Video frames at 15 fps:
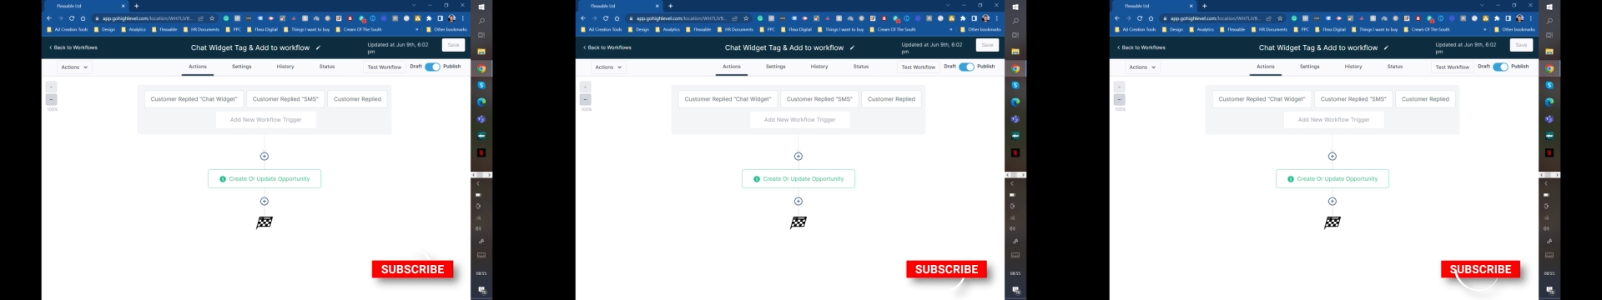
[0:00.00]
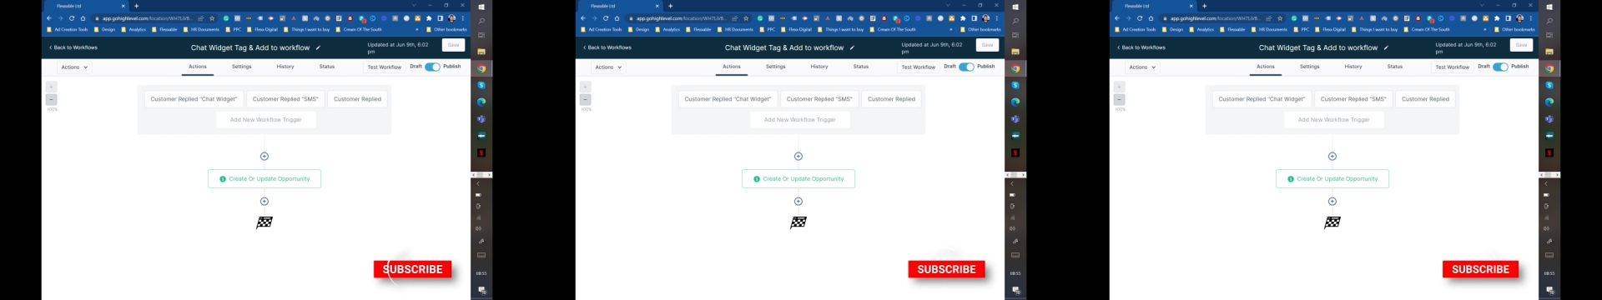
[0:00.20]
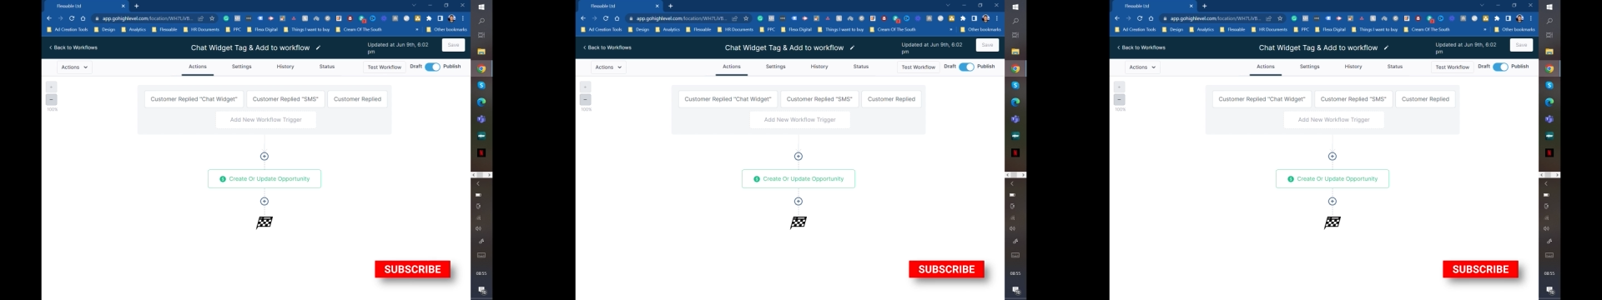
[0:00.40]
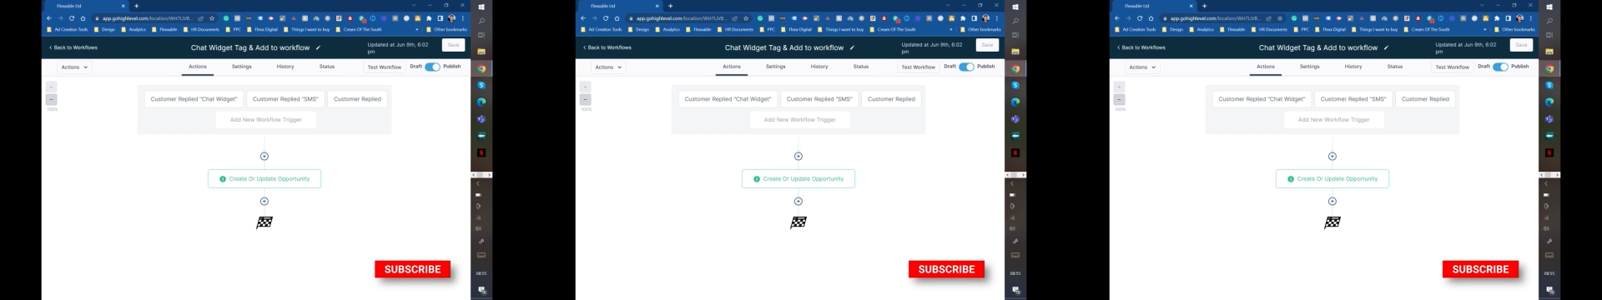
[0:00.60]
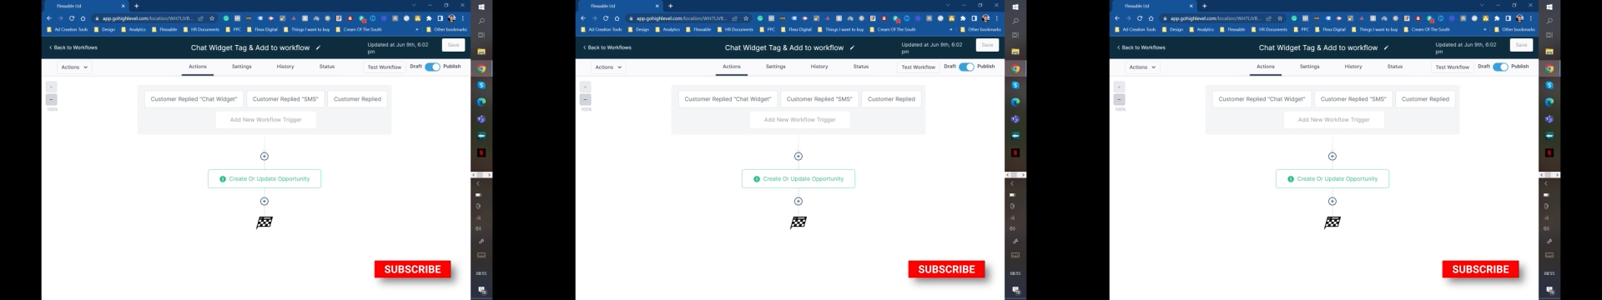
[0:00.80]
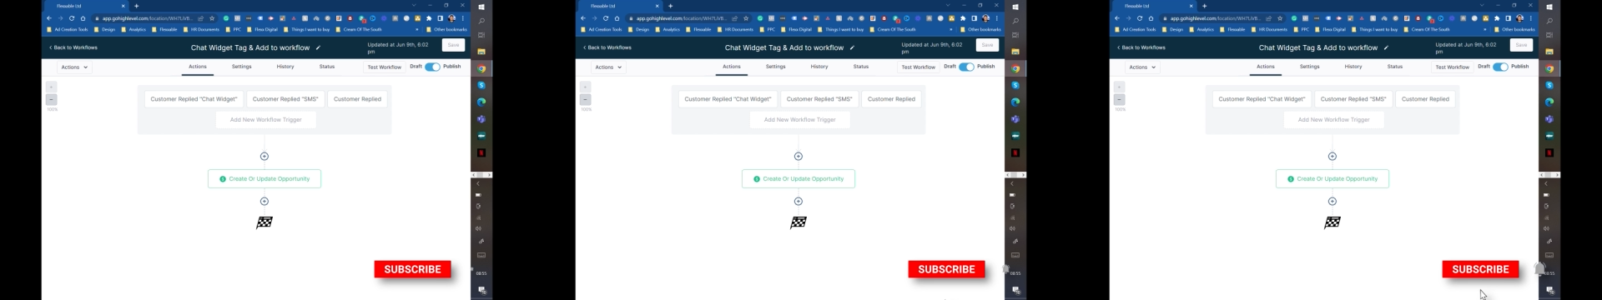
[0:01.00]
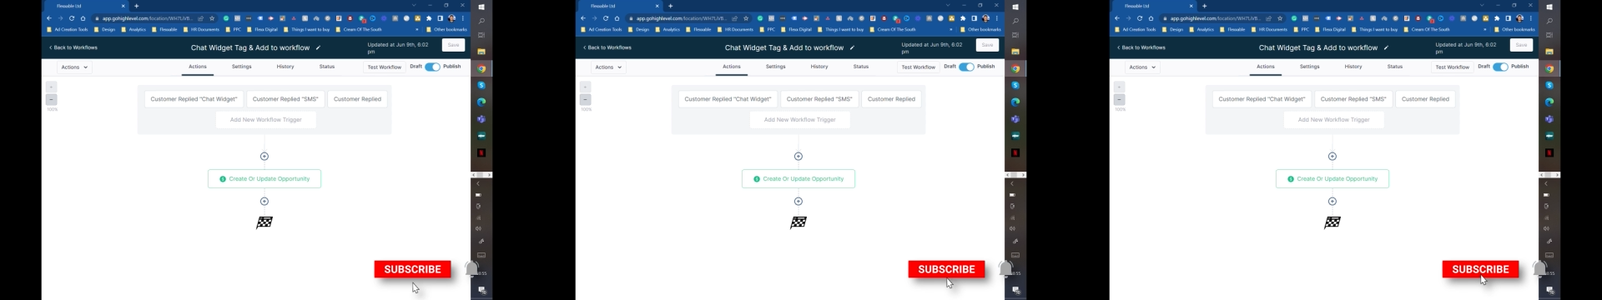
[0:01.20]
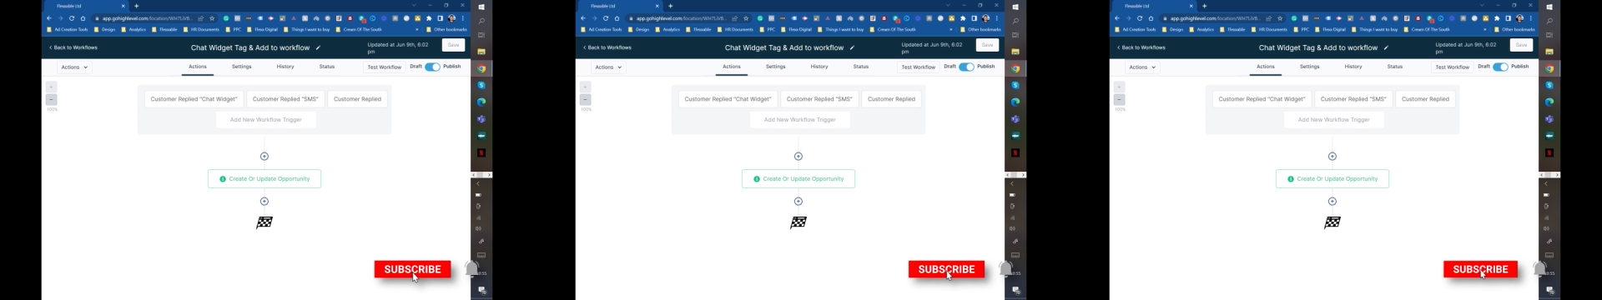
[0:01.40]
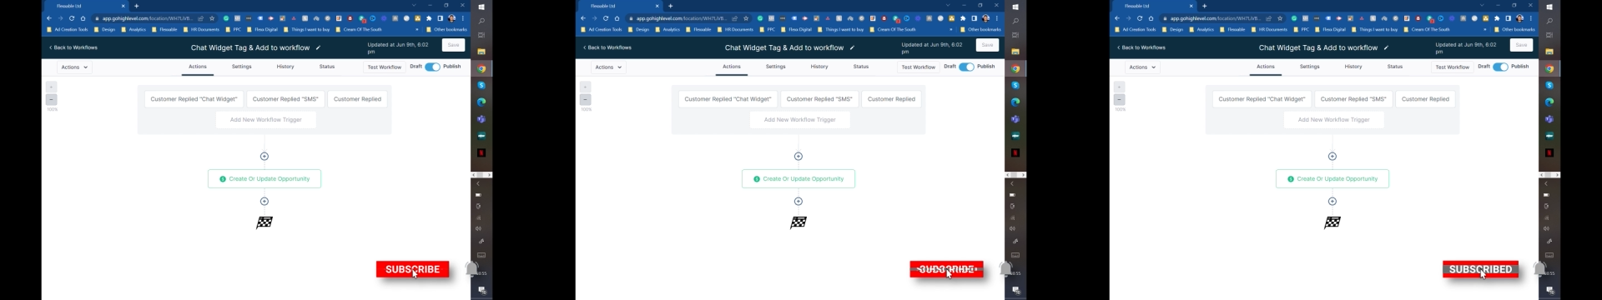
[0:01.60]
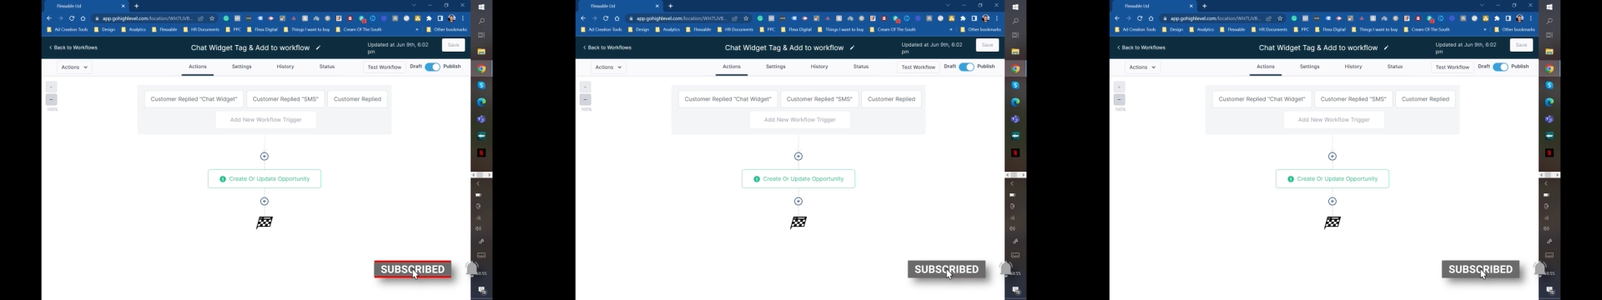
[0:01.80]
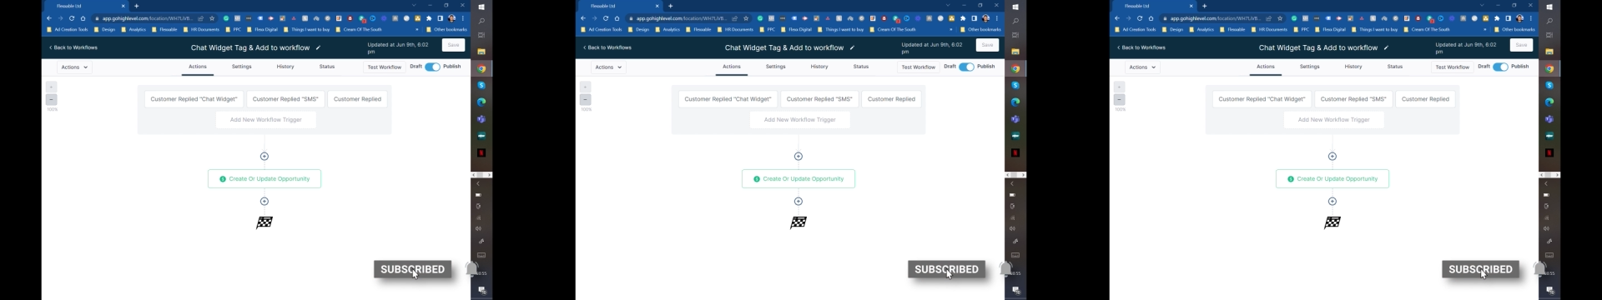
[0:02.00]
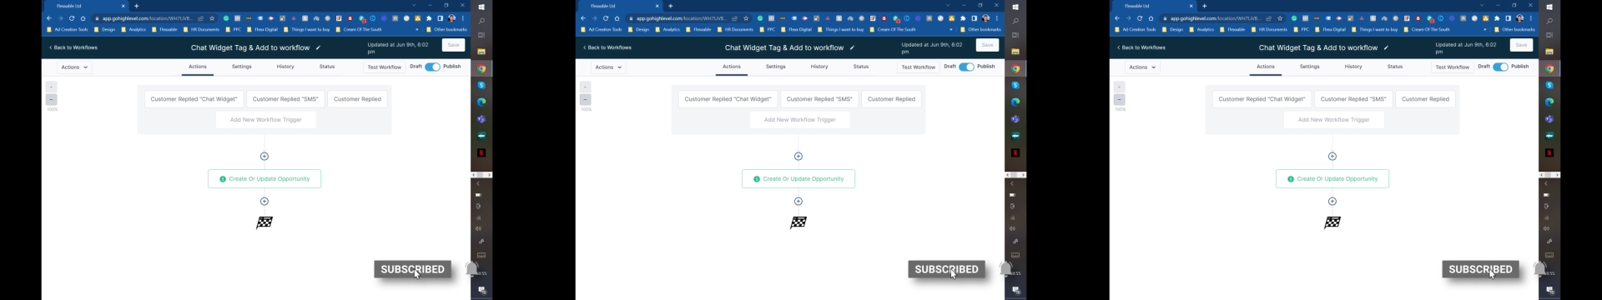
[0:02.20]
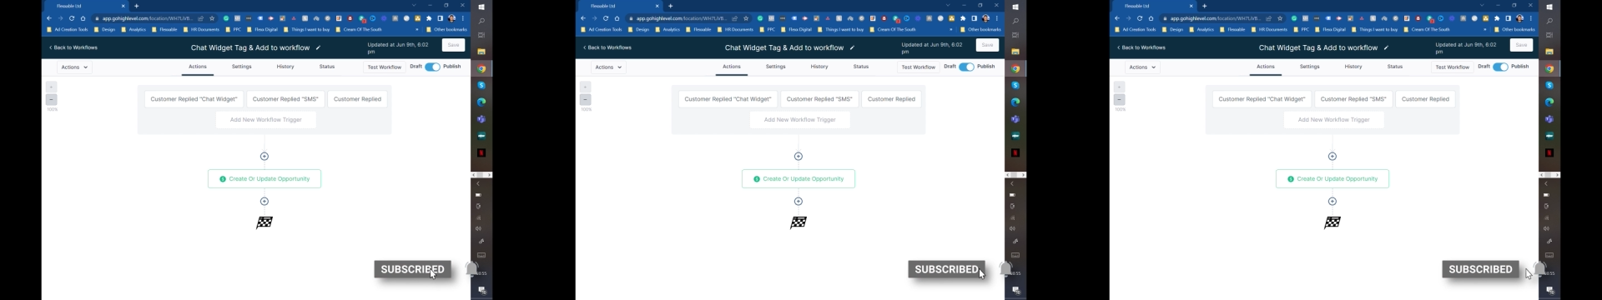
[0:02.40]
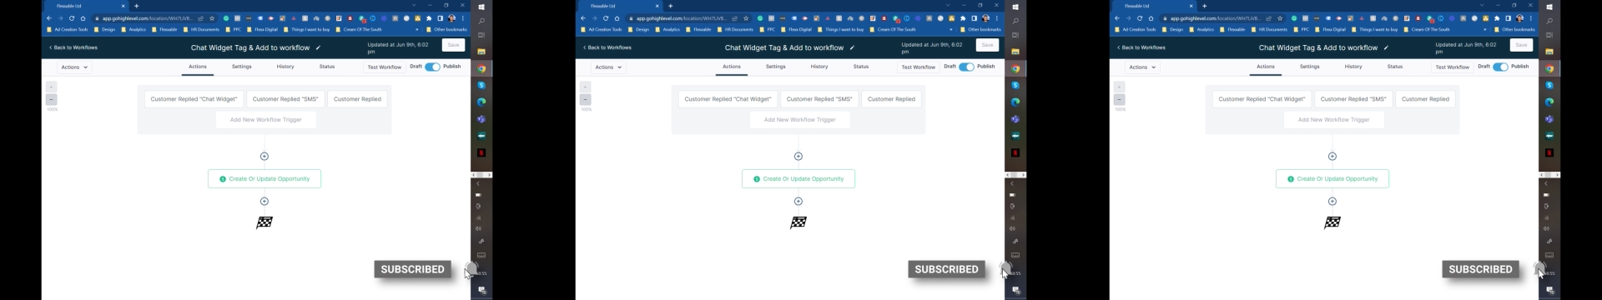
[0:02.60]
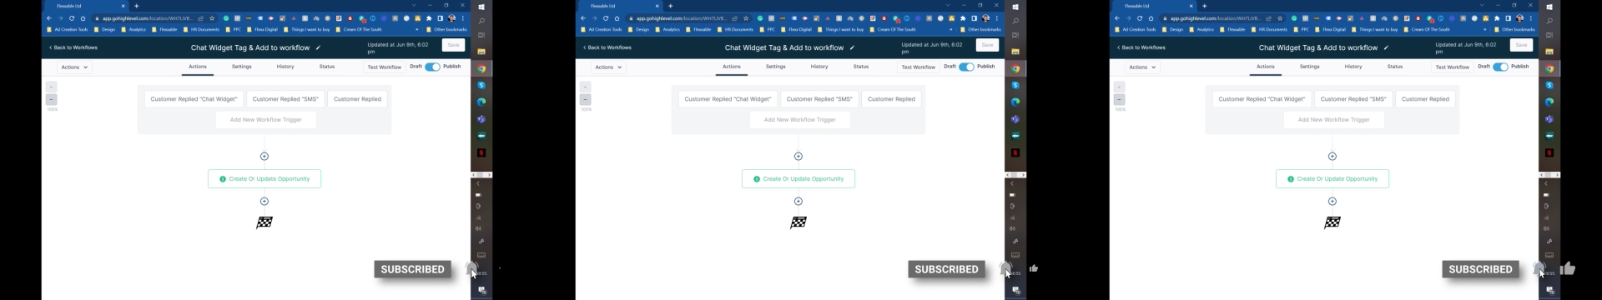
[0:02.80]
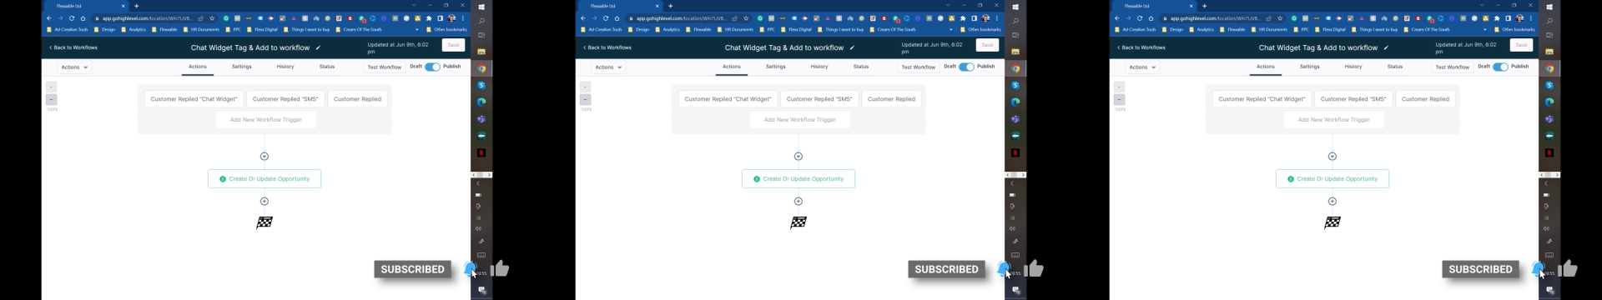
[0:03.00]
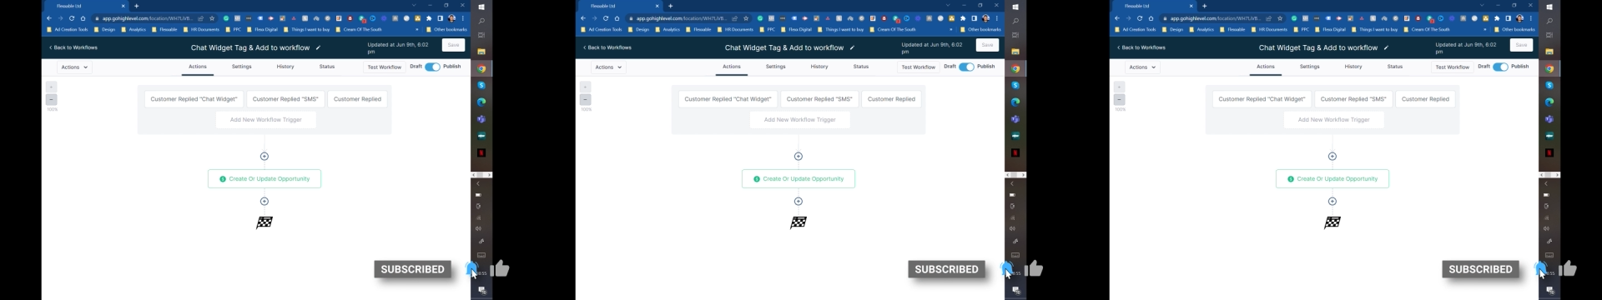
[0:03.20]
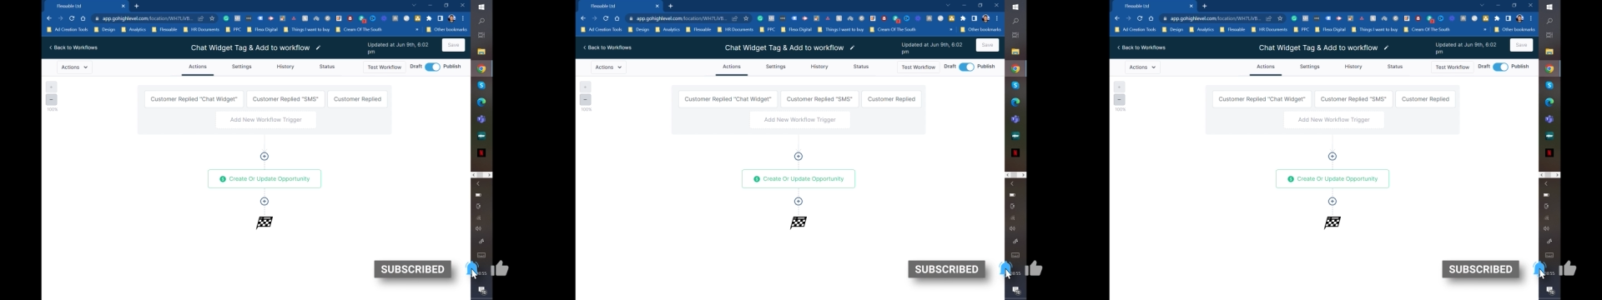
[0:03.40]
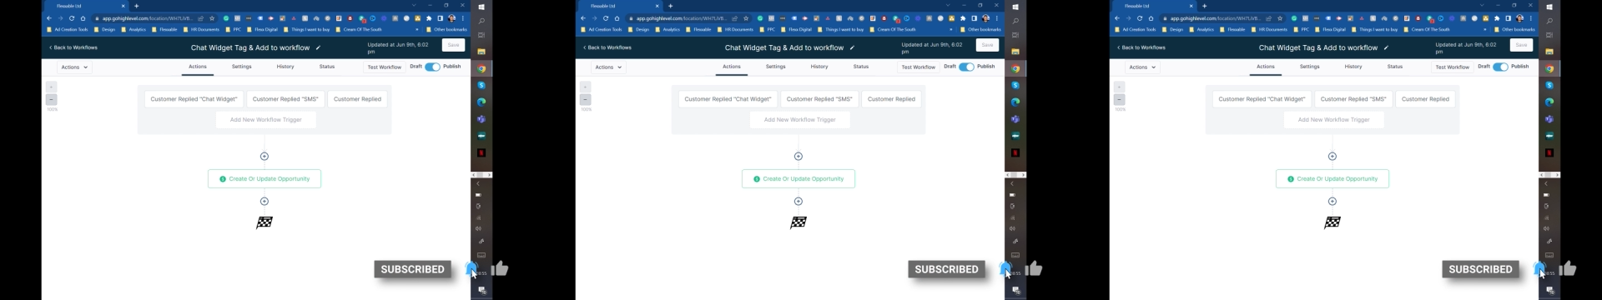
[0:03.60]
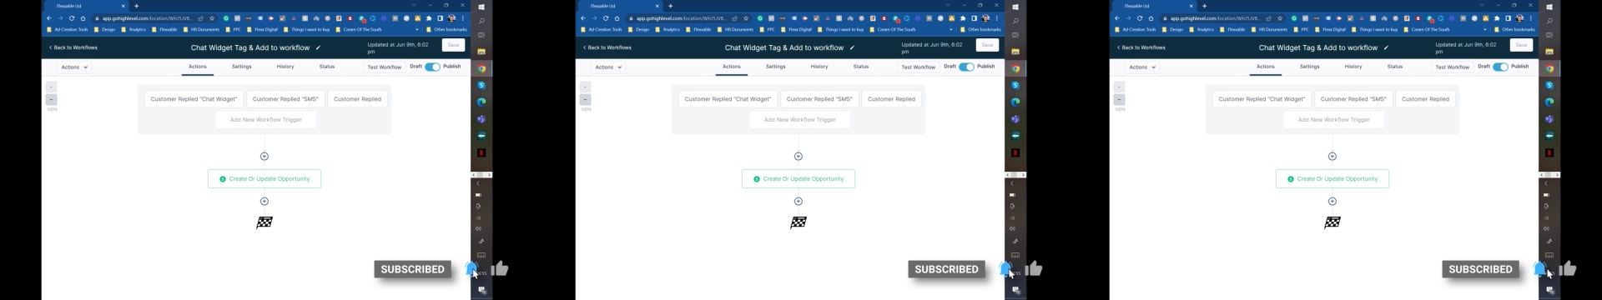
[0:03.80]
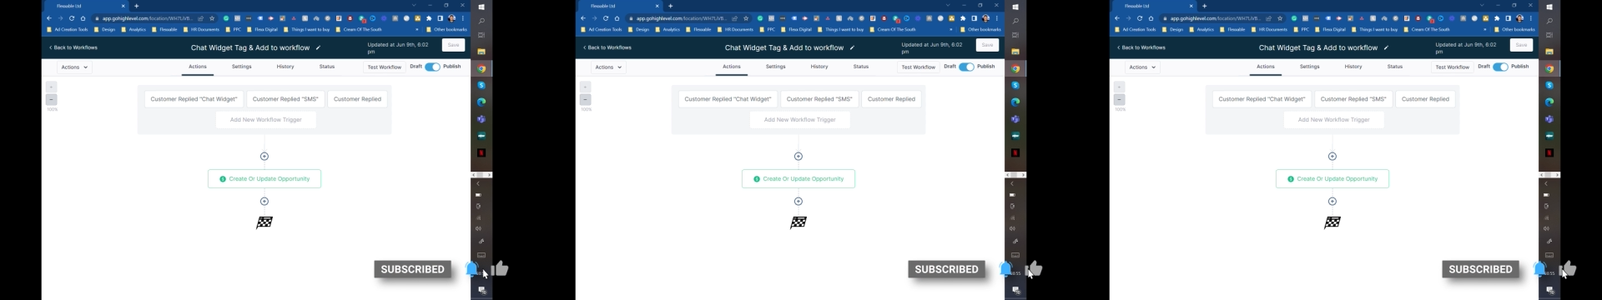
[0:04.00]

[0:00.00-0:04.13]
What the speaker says: [unreadable: no face in view]